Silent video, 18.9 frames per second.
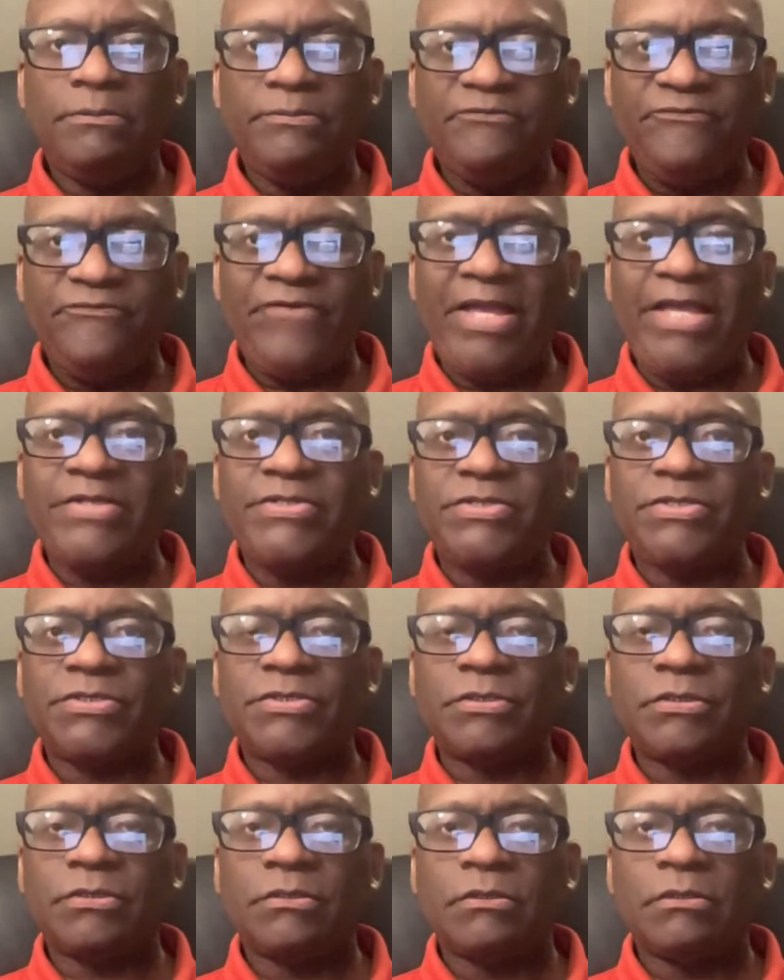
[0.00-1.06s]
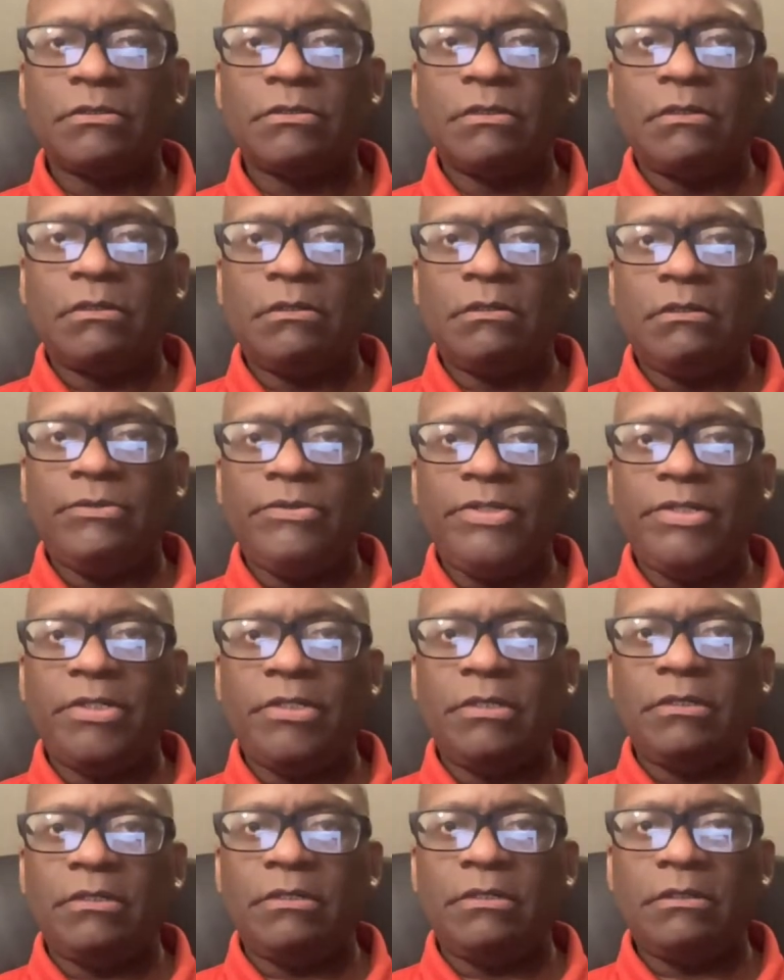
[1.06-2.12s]
face the
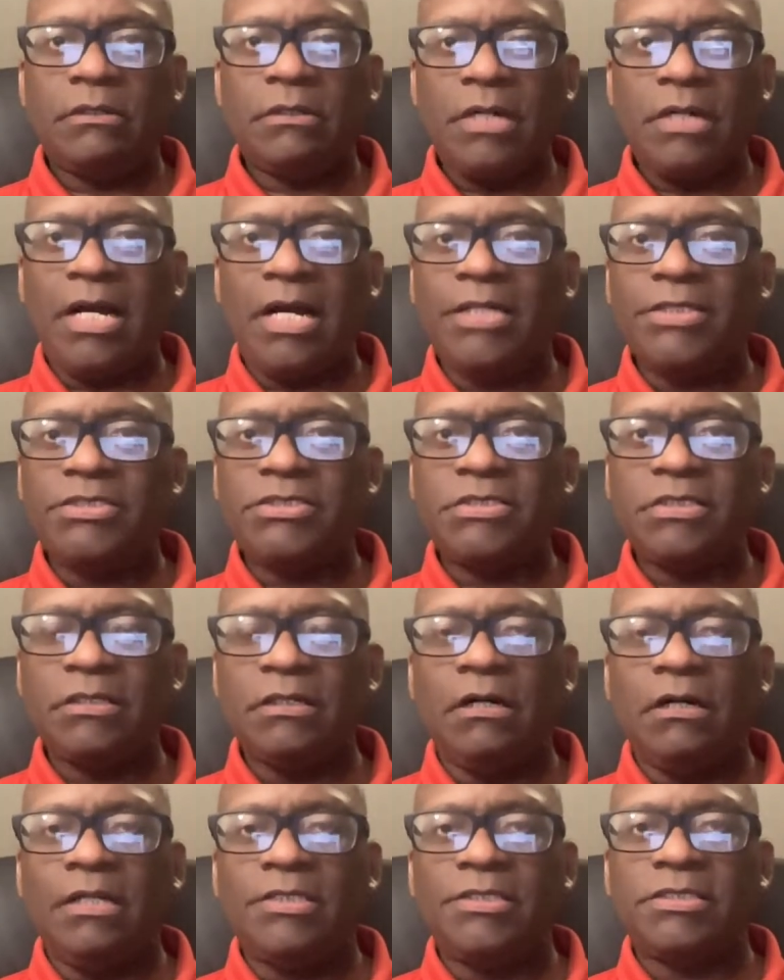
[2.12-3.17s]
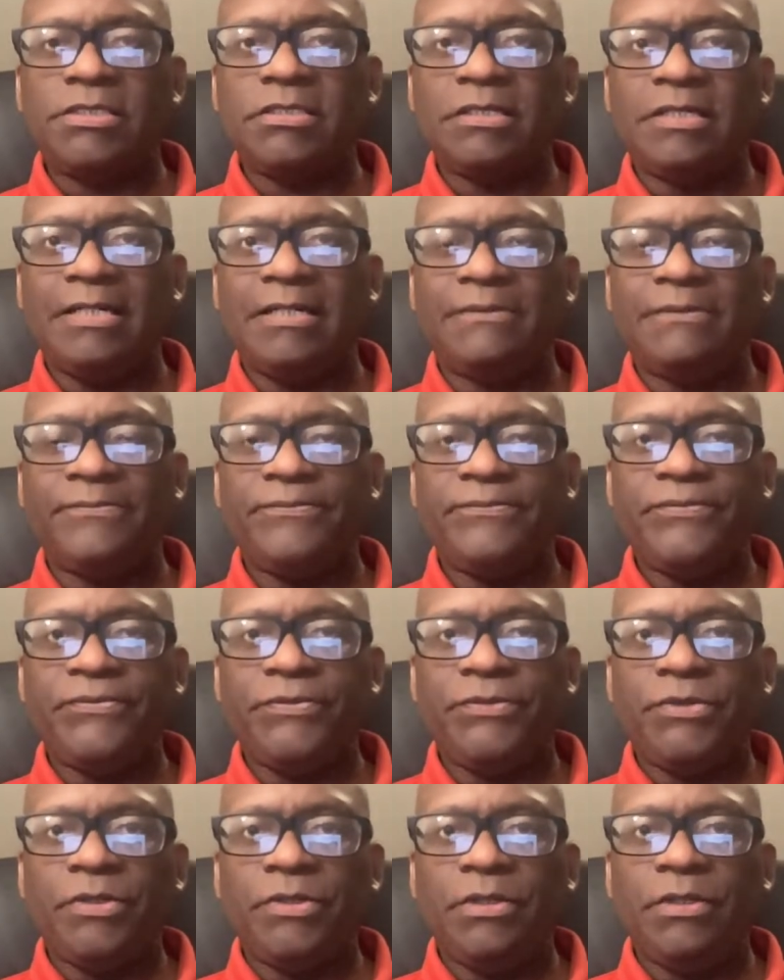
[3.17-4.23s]
constant onslaught
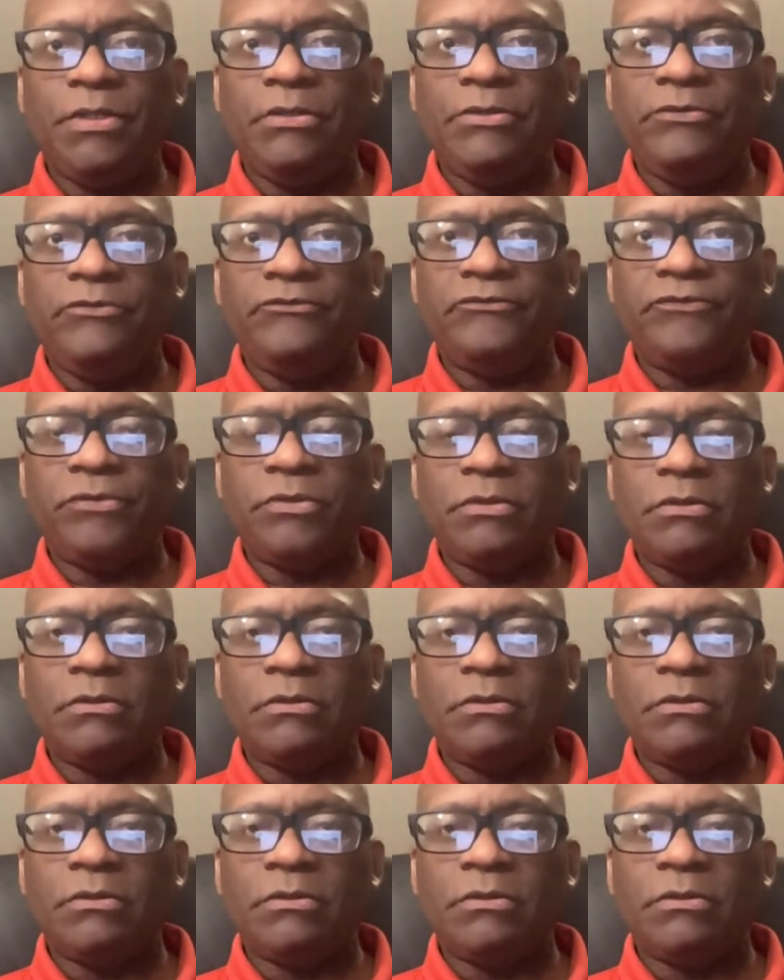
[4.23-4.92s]
of